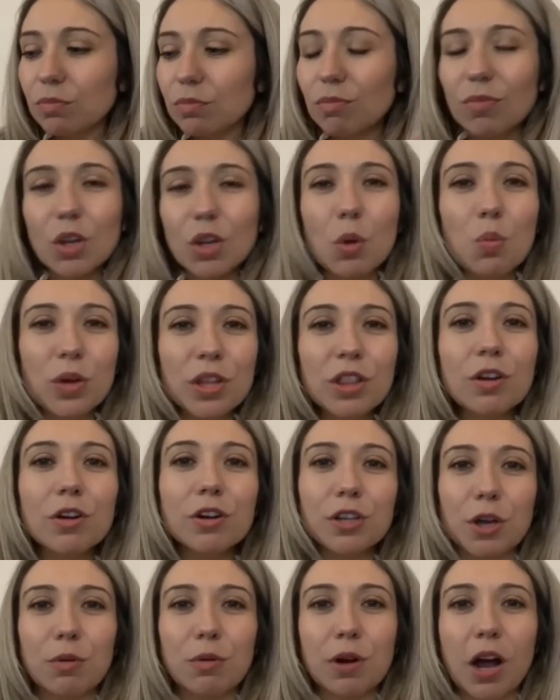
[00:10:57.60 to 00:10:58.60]
With our
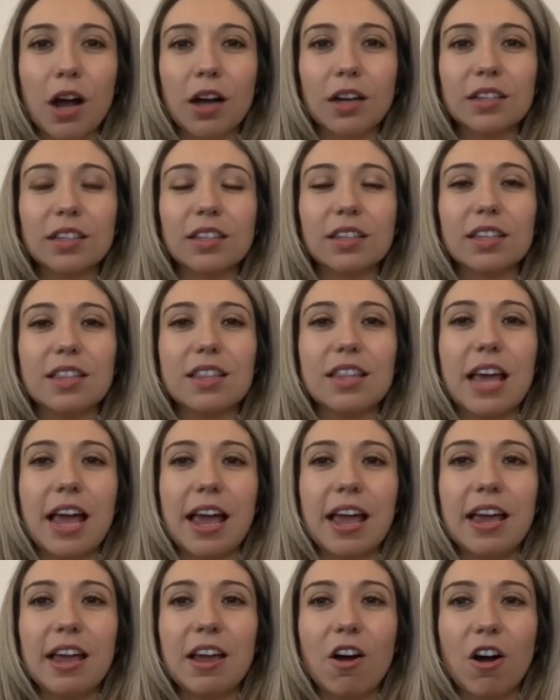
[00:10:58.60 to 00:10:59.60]
Yodox,
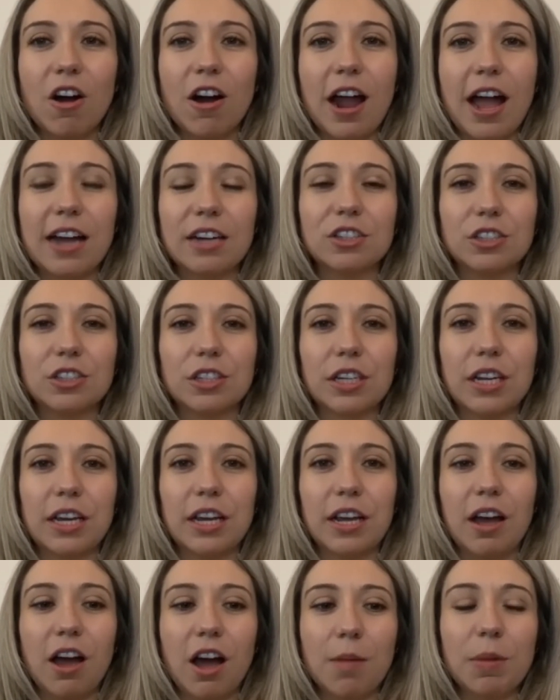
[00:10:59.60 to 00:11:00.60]
they are
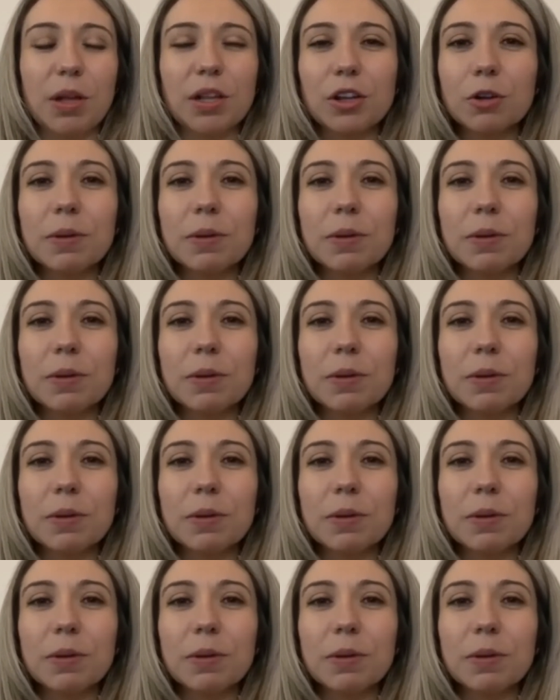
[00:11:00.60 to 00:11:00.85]
actually a little bit